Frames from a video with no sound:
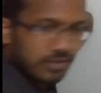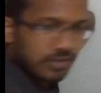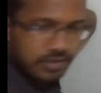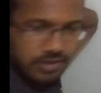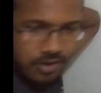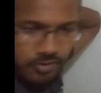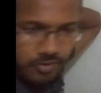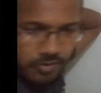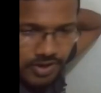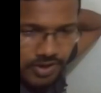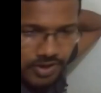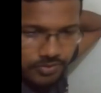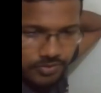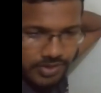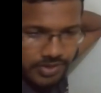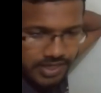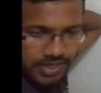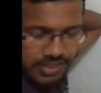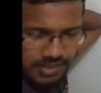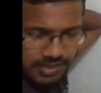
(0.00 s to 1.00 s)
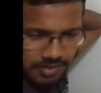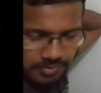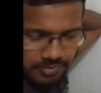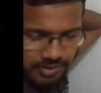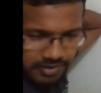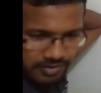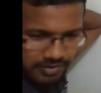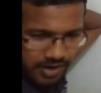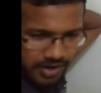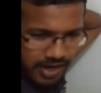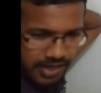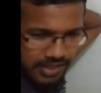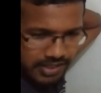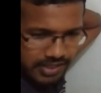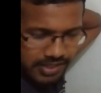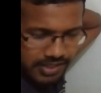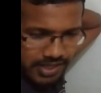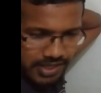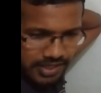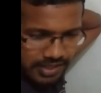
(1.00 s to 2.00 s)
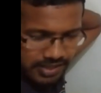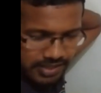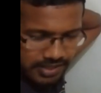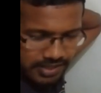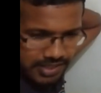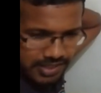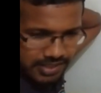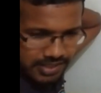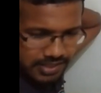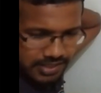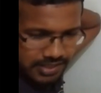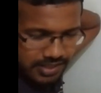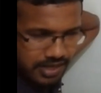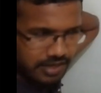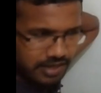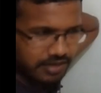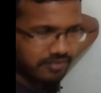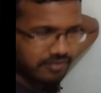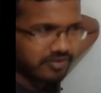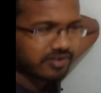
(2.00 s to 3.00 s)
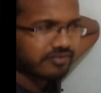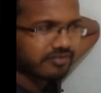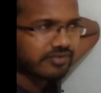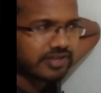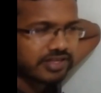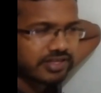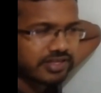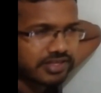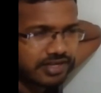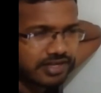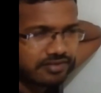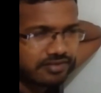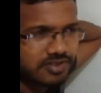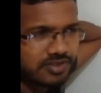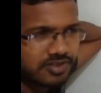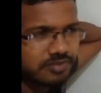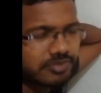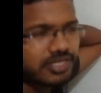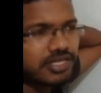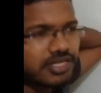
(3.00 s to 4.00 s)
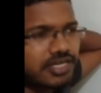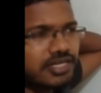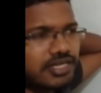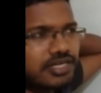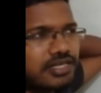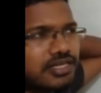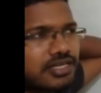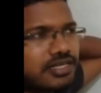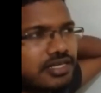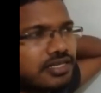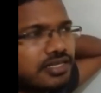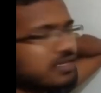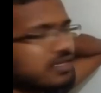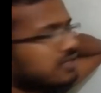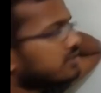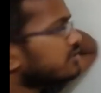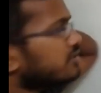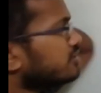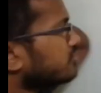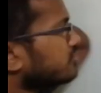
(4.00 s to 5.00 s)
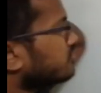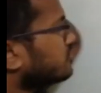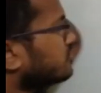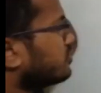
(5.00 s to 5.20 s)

Now we are looking at something higher than that, higher wavelength than visible light. So